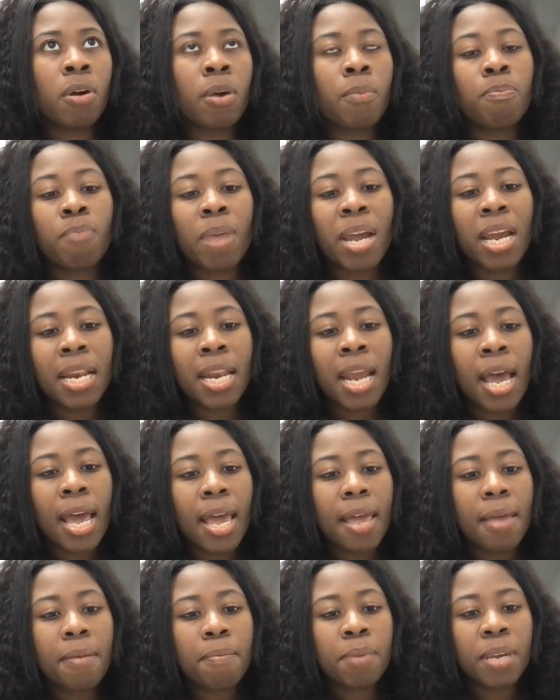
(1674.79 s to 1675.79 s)
it might
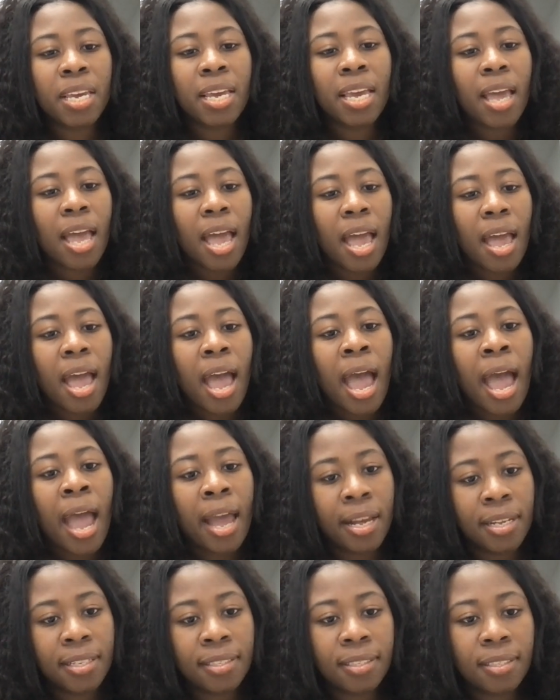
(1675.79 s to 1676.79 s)
not be
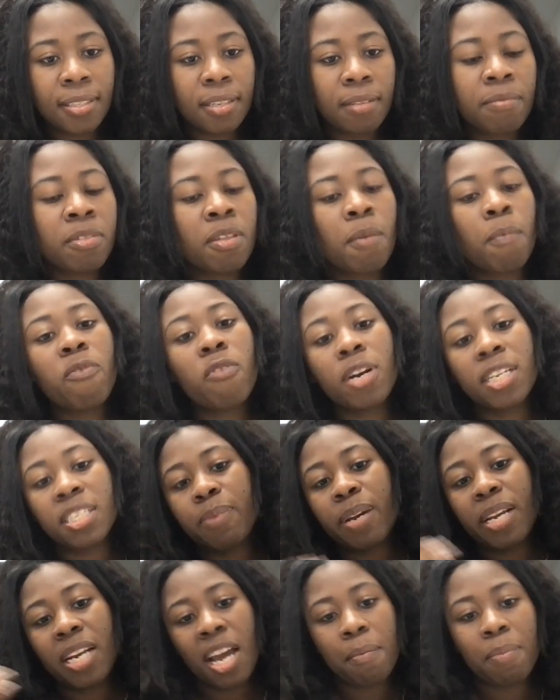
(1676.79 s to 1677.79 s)
as the voice
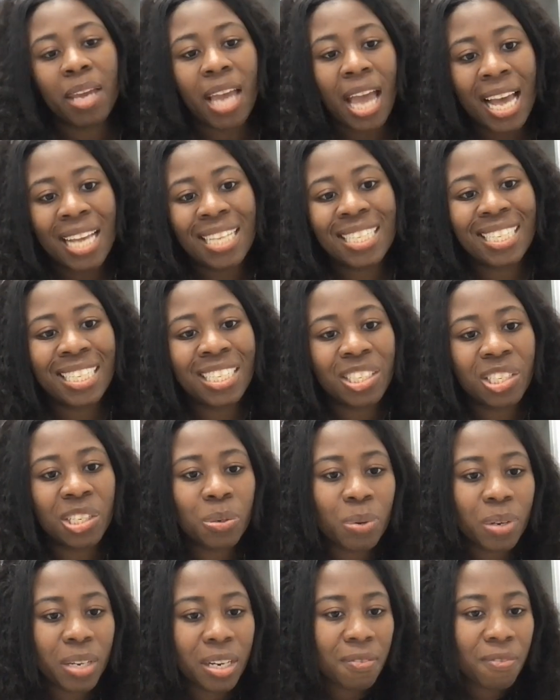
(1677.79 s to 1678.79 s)
might not be as
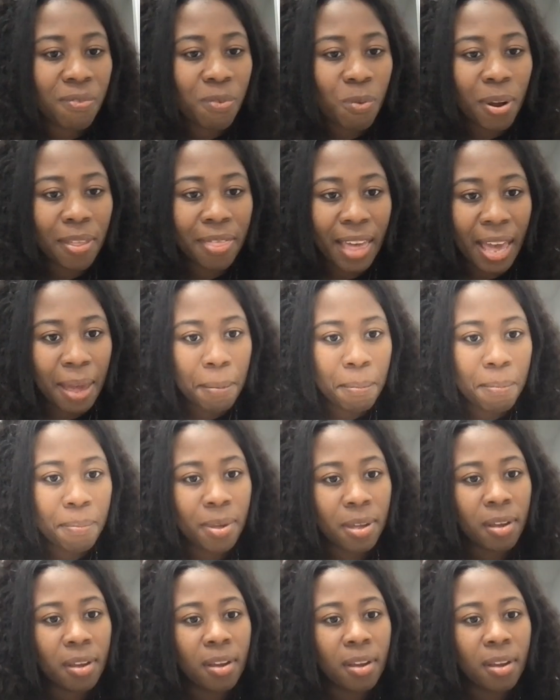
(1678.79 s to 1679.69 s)
intuitive for them